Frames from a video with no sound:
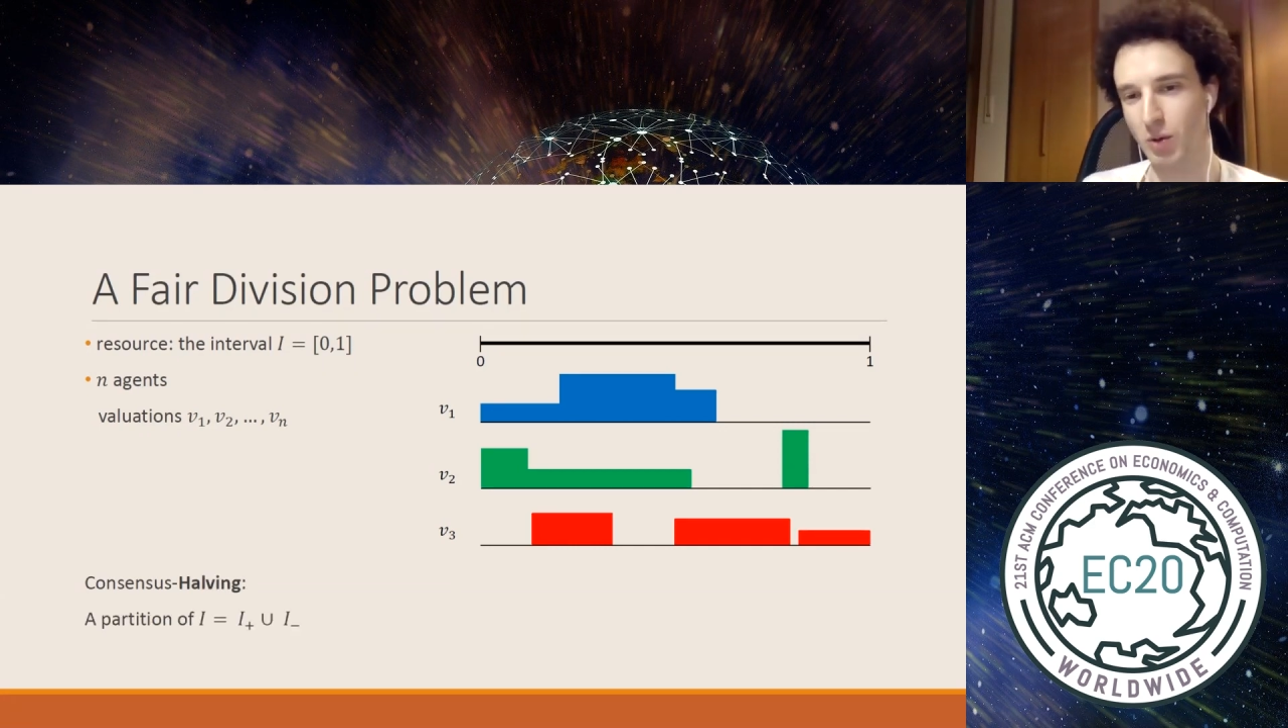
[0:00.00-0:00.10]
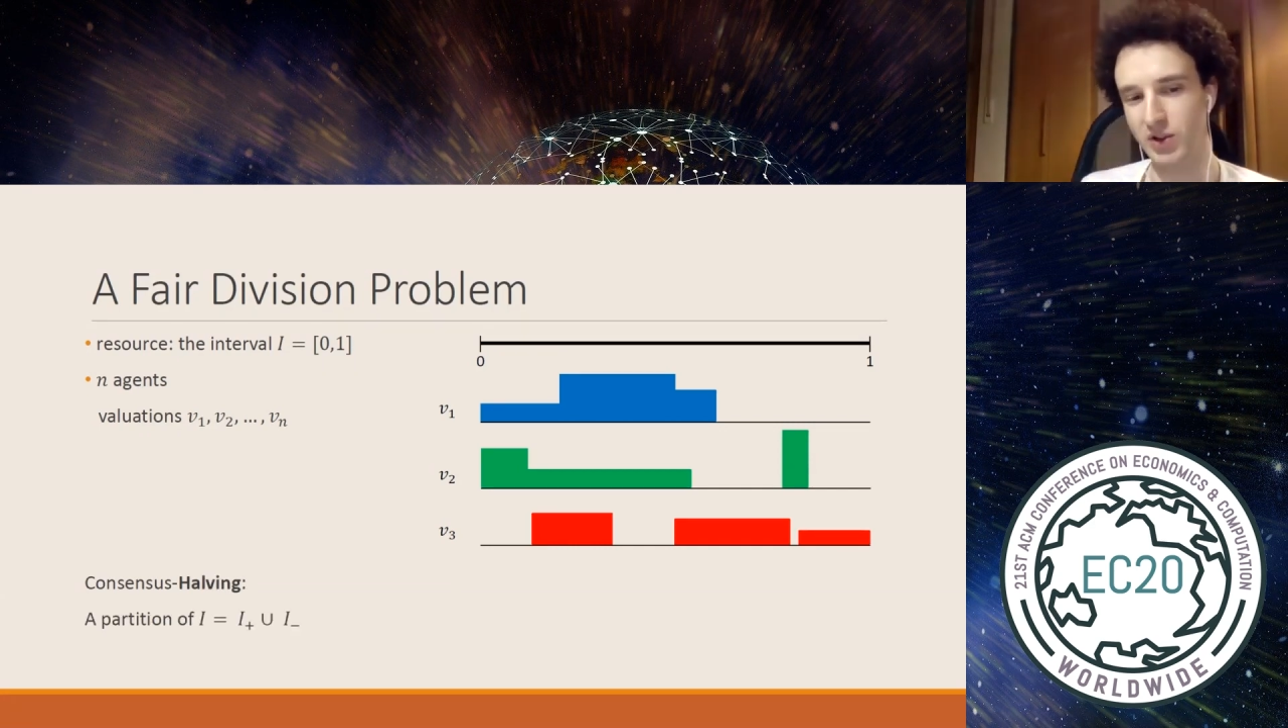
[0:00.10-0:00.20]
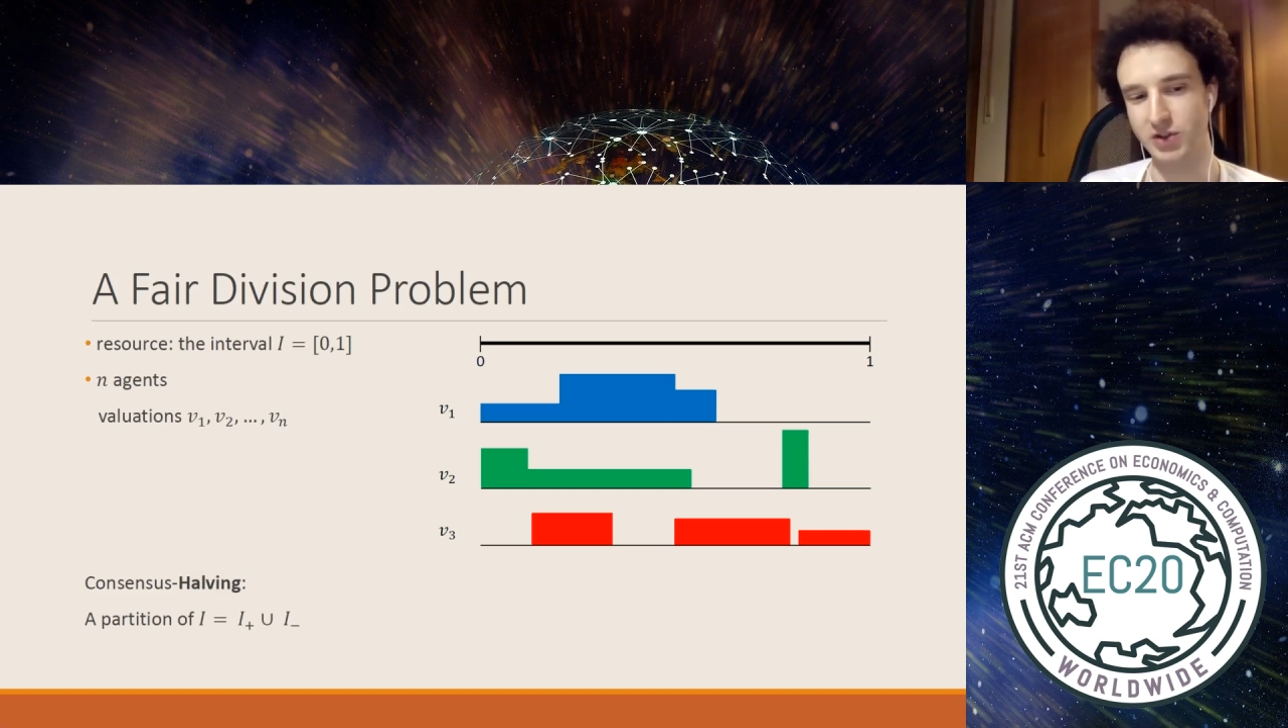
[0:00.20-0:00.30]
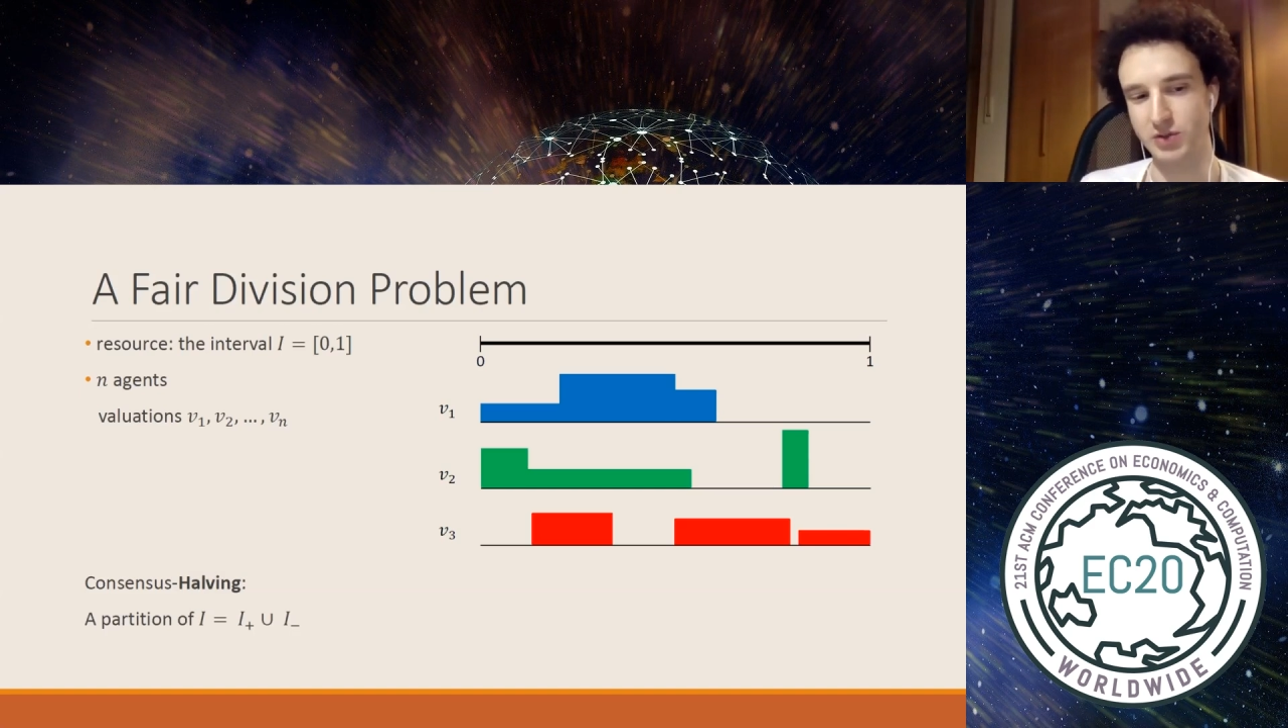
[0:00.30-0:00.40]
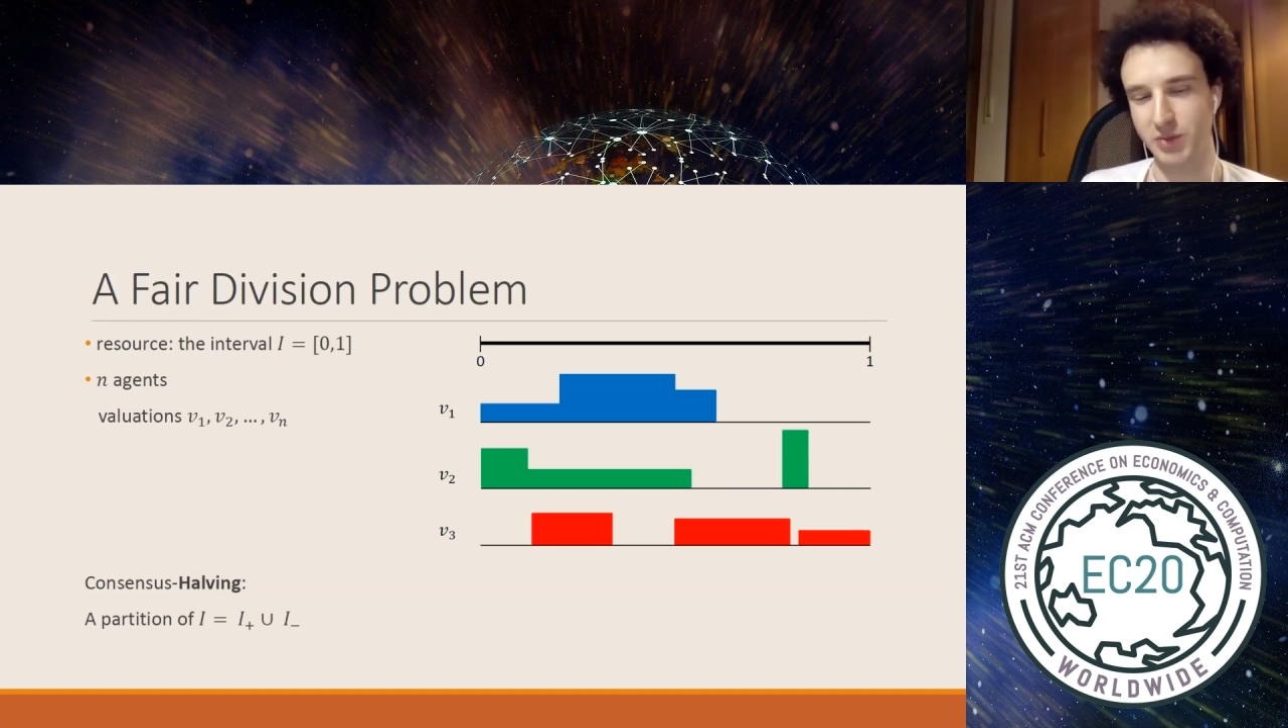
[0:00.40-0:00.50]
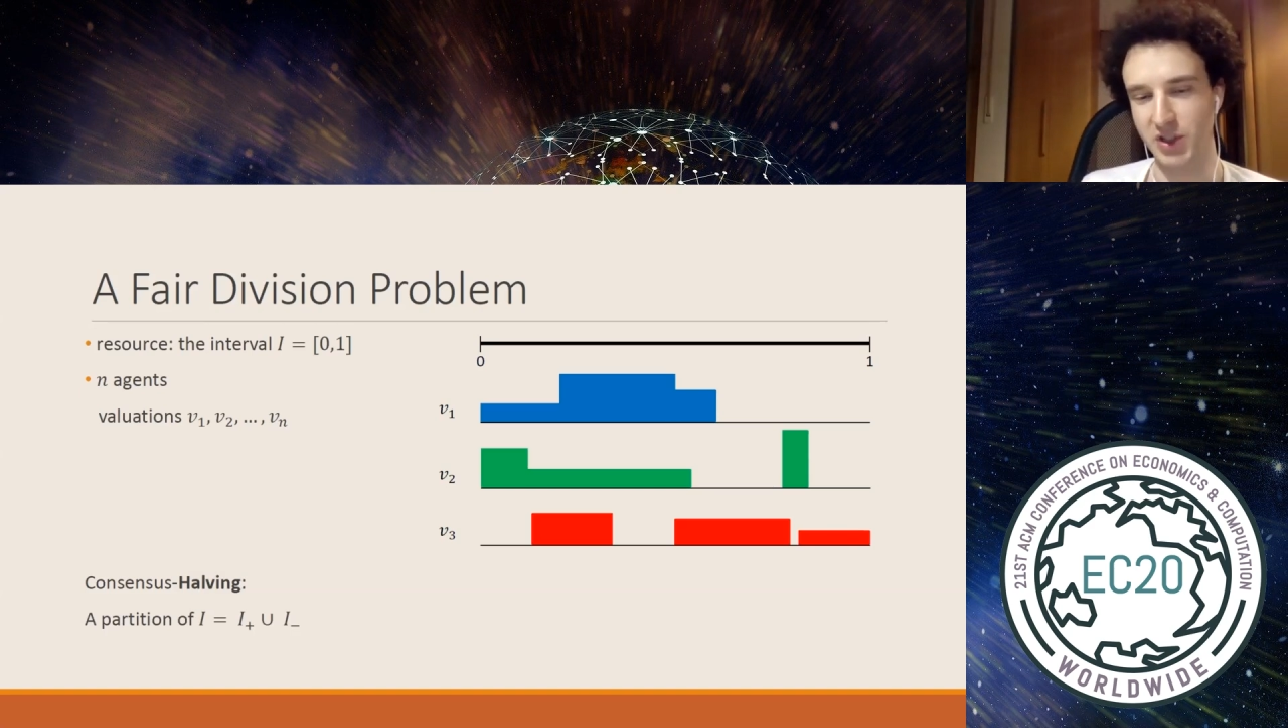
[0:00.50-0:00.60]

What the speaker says: want to